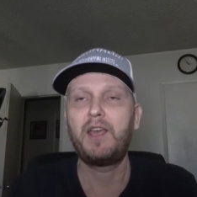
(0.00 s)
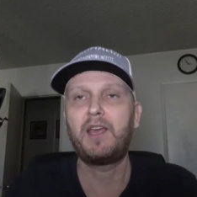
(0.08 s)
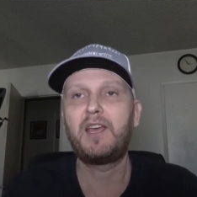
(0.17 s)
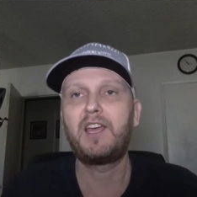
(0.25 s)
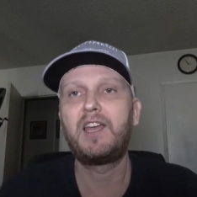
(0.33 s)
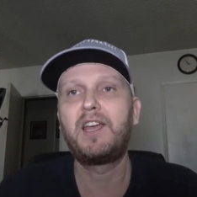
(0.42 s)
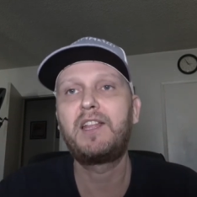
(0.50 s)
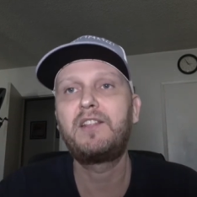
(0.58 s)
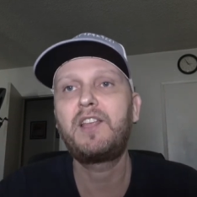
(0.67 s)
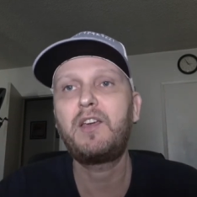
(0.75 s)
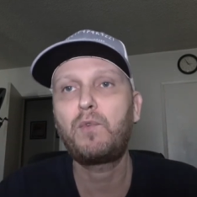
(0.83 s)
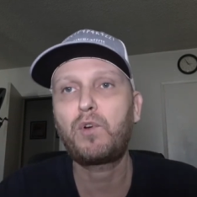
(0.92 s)

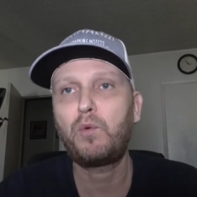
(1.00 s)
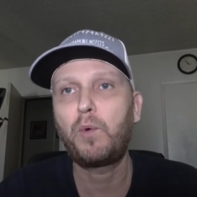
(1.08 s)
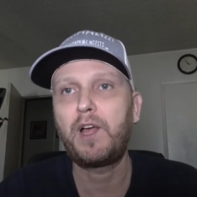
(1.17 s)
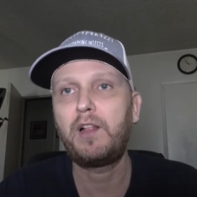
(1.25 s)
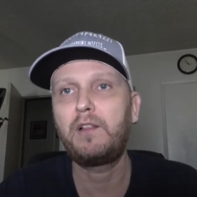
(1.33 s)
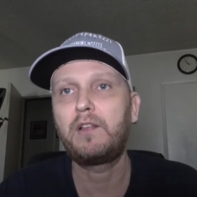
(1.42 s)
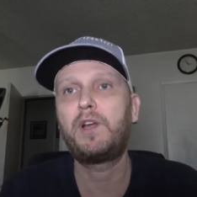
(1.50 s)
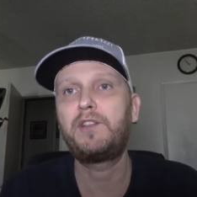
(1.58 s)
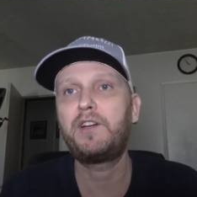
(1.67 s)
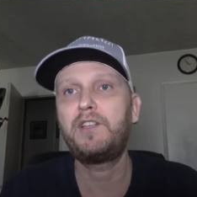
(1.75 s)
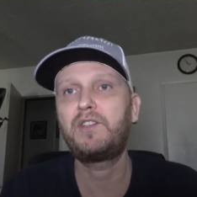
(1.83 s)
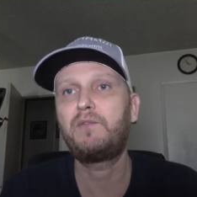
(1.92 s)
And they work well. One
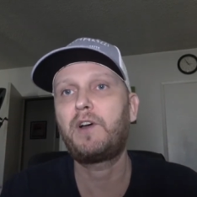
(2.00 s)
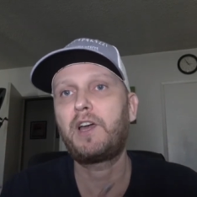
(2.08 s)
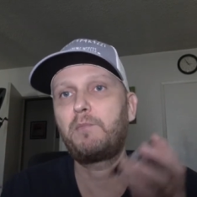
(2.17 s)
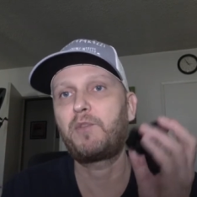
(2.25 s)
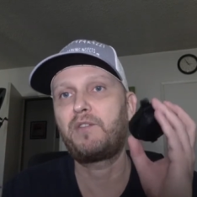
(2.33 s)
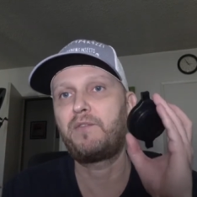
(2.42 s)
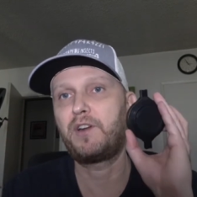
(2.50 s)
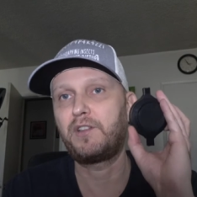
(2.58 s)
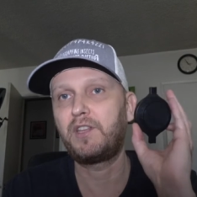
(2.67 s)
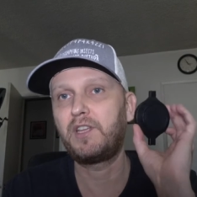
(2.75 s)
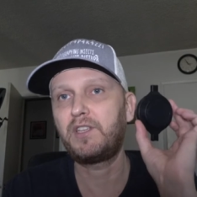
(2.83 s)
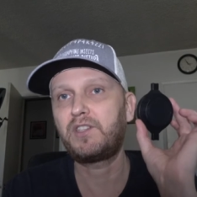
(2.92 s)
reason why I prefer
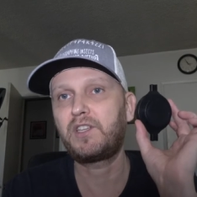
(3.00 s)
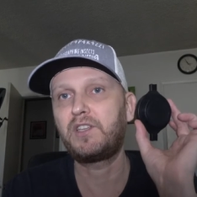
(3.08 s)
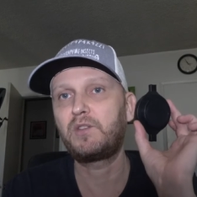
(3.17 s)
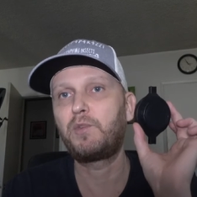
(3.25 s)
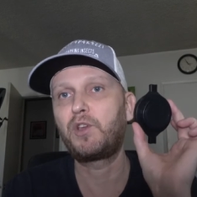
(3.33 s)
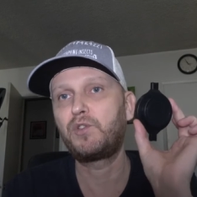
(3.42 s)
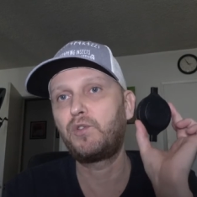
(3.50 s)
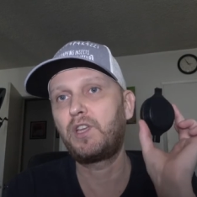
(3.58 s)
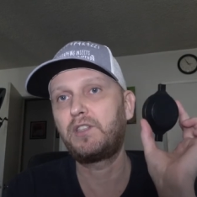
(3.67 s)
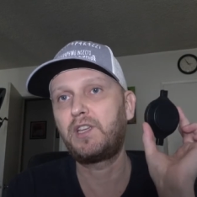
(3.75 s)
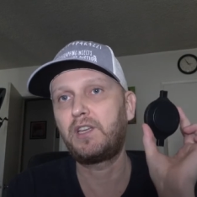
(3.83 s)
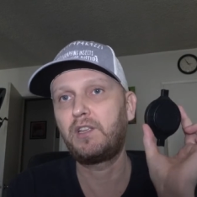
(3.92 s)
this is because you
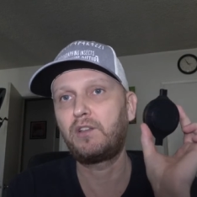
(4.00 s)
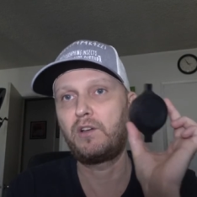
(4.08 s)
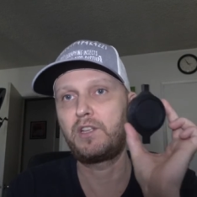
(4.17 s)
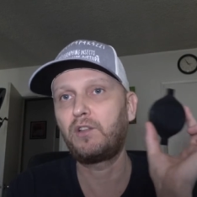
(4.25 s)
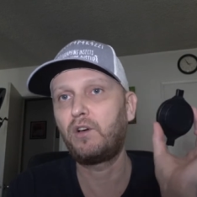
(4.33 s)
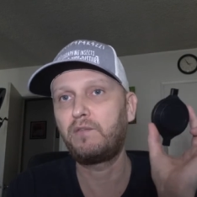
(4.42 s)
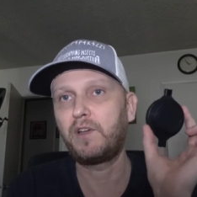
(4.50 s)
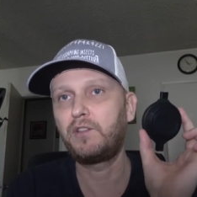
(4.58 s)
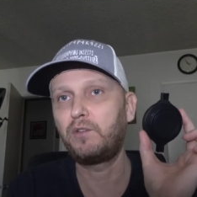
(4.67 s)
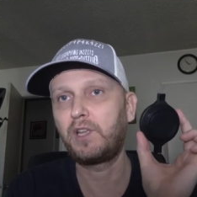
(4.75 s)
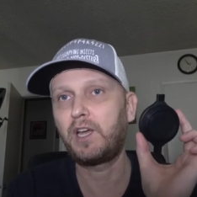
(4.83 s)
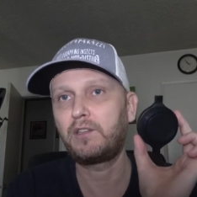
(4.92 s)
can take it on and off, and
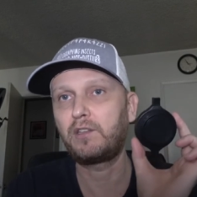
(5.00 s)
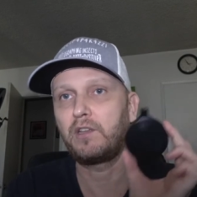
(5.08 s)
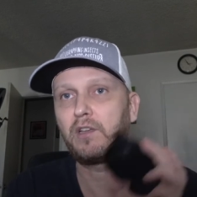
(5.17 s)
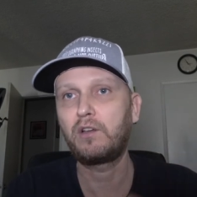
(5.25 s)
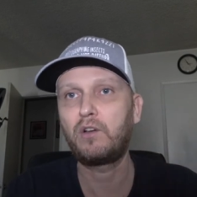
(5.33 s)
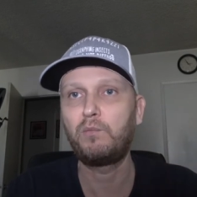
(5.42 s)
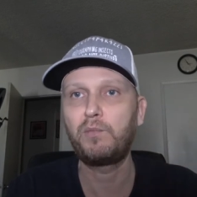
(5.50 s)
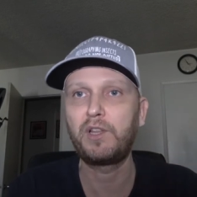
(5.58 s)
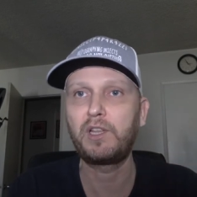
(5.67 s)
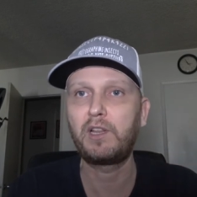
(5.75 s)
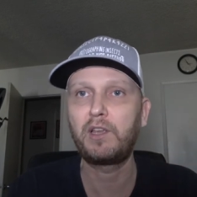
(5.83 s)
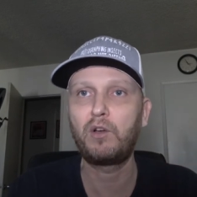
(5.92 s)
you're not
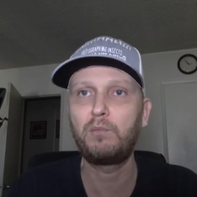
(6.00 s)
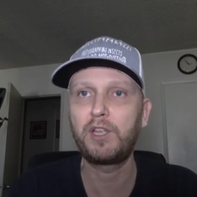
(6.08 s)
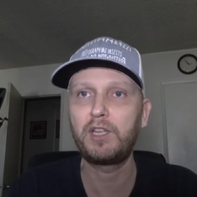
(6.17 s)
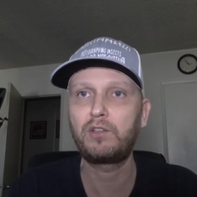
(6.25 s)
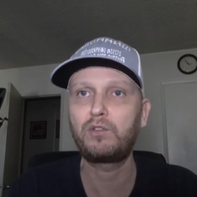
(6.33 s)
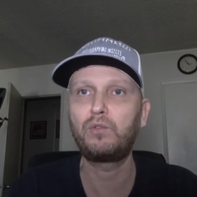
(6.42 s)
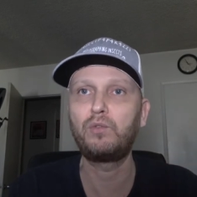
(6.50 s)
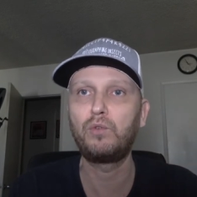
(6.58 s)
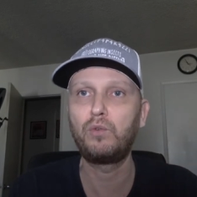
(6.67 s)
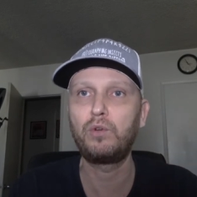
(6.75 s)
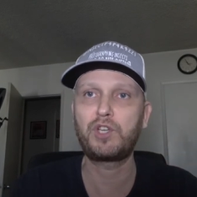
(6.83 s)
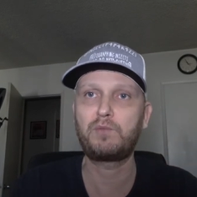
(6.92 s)
completely committed to
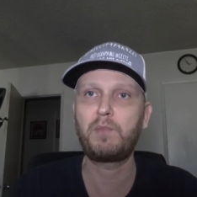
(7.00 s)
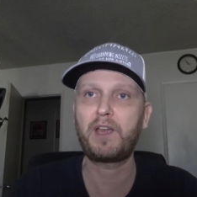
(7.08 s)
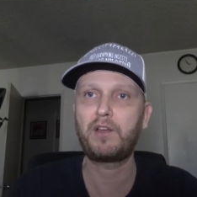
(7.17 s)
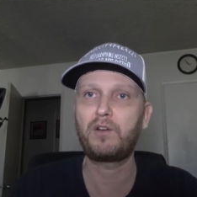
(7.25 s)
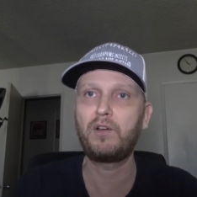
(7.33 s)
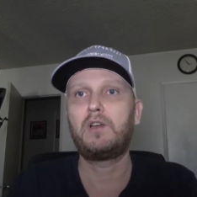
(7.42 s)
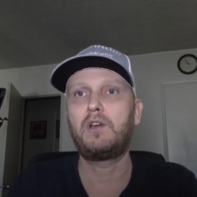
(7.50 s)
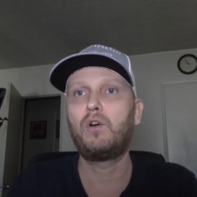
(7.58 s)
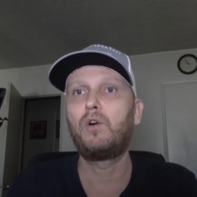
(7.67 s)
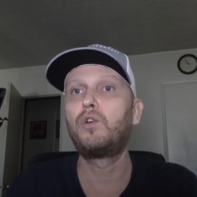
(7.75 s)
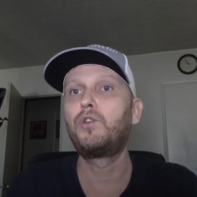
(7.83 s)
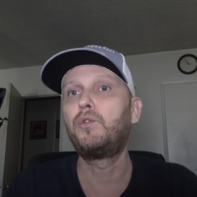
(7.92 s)
just macro. Uh,
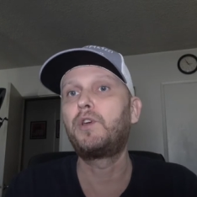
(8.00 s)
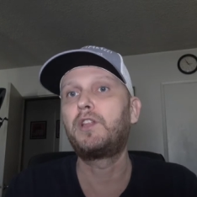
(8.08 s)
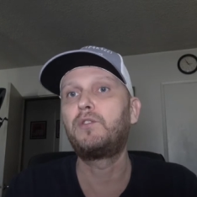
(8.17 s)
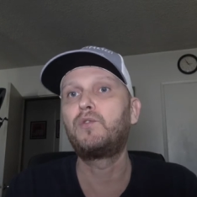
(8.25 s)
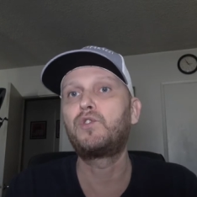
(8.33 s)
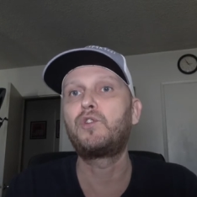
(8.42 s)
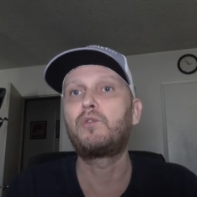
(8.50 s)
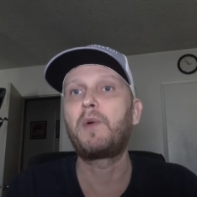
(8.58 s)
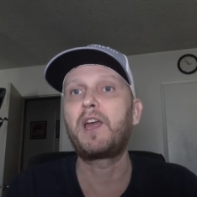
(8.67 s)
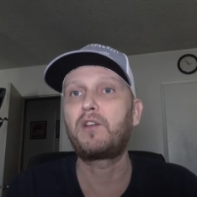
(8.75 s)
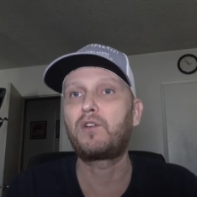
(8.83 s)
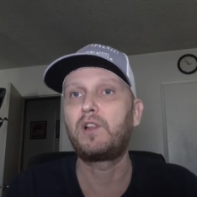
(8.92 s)
or you can use your
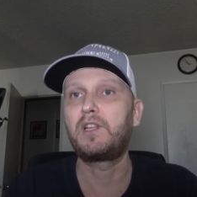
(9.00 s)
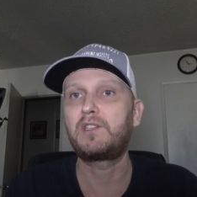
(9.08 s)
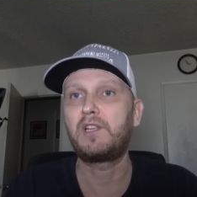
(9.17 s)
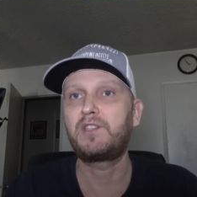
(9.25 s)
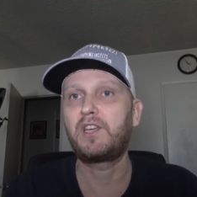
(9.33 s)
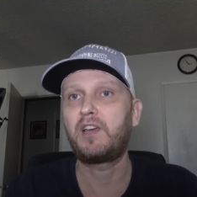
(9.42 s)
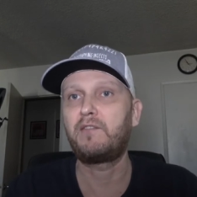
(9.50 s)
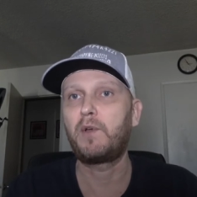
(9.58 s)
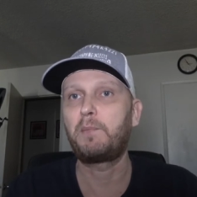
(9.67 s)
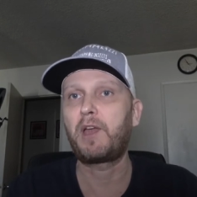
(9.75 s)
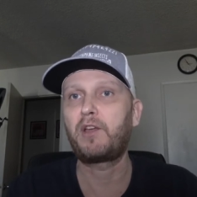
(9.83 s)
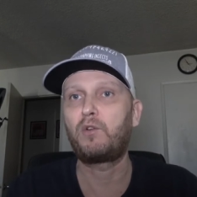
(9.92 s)
macro lens. Let's say I have
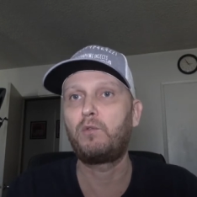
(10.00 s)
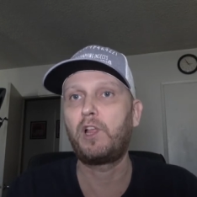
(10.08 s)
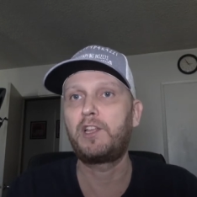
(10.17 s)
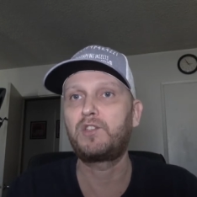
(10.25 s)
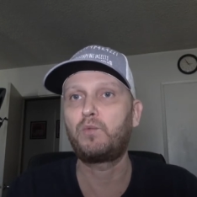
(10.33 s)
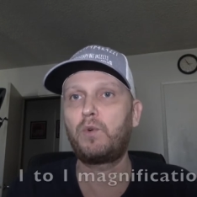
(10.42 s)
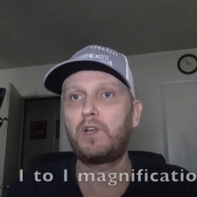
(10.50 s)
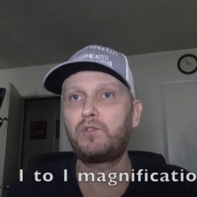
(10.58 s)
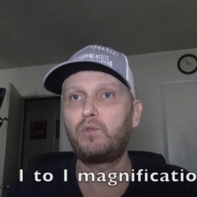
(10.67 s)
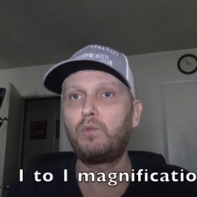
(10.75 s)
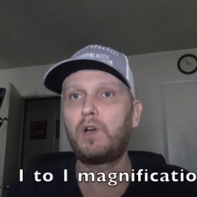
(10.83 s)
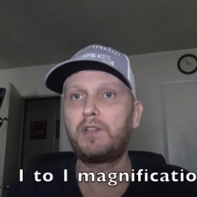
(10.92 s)
a macro lens one
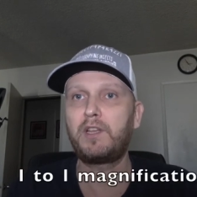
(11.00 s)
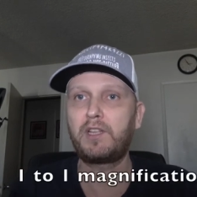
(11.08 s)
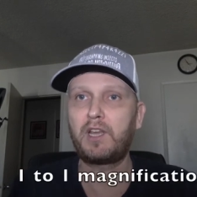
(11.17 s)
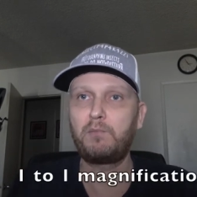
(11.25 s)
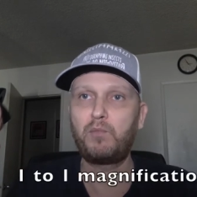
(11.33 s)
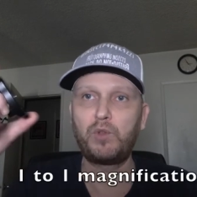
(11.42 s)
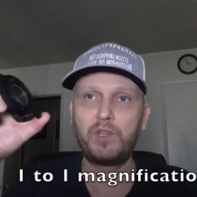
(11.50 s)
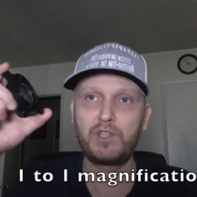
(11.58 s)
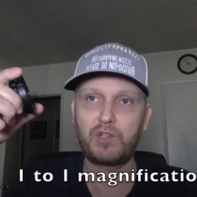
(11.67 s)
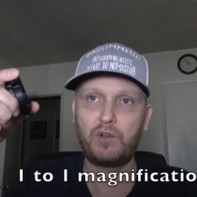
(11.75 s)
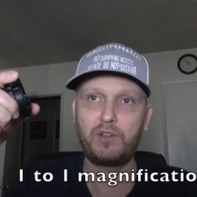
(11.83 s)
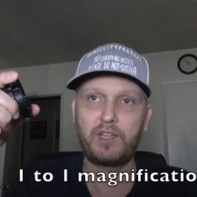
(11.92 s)
to one and I put
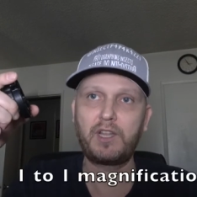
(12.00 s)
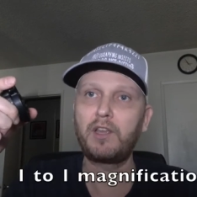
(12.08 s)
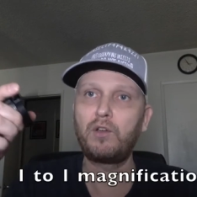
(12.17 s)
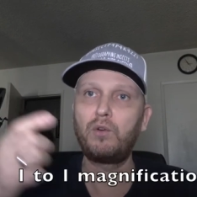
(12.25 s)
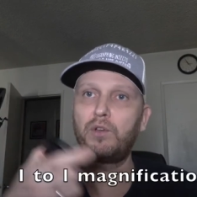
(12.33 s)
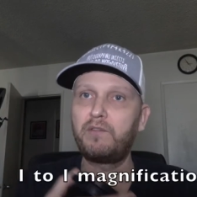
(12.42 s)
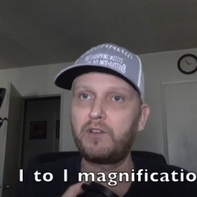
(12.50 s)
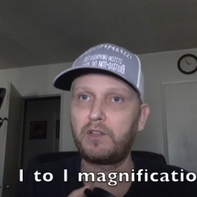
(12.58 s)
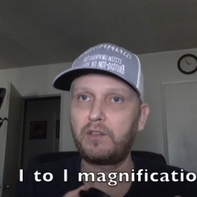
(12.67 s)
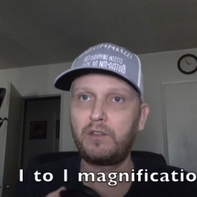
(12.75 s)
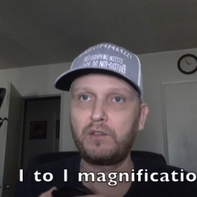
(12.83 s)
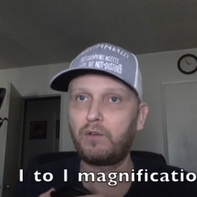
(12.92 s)
this on and I go even,
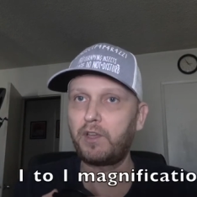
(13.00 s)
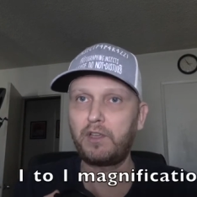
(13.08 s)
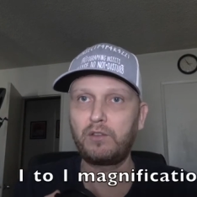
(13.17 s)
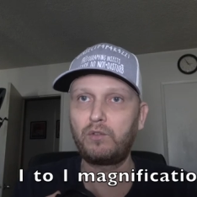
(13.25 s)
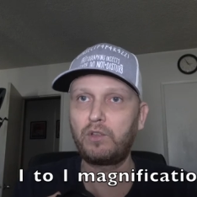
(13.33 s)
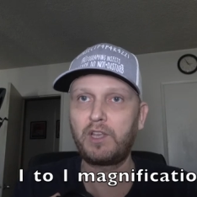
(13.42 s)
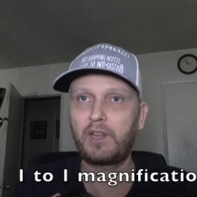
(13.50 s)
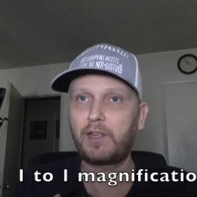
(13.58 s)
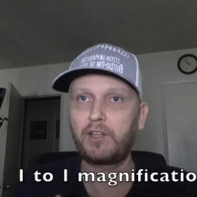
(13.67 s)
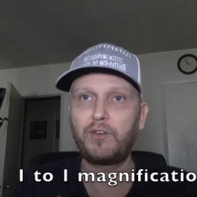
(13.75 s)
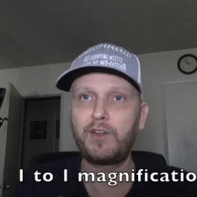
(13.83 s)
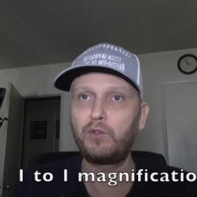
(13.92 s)
you know, I can get
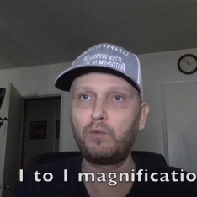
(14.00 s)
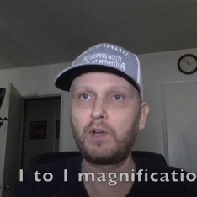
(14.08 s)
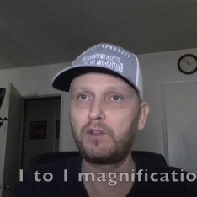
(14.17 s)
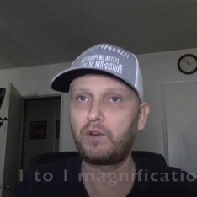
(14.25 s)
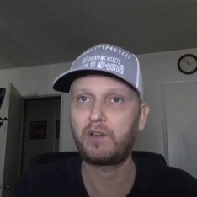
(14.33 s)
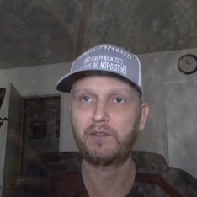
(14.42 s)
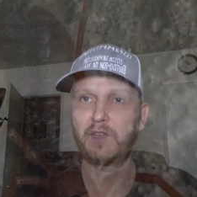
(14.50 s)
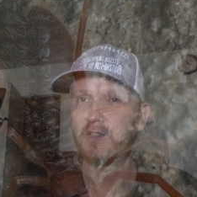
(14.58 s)
like three to one or I think